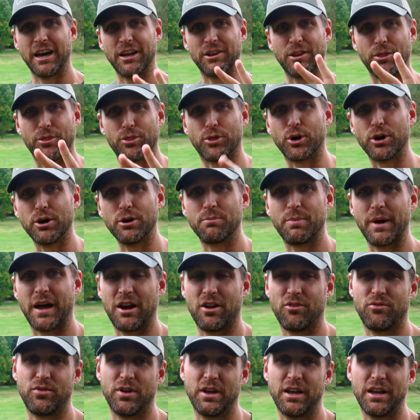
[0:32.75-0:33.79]
And the third
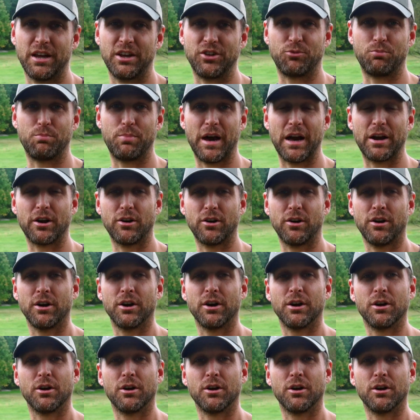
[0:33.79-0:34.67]
benefit is better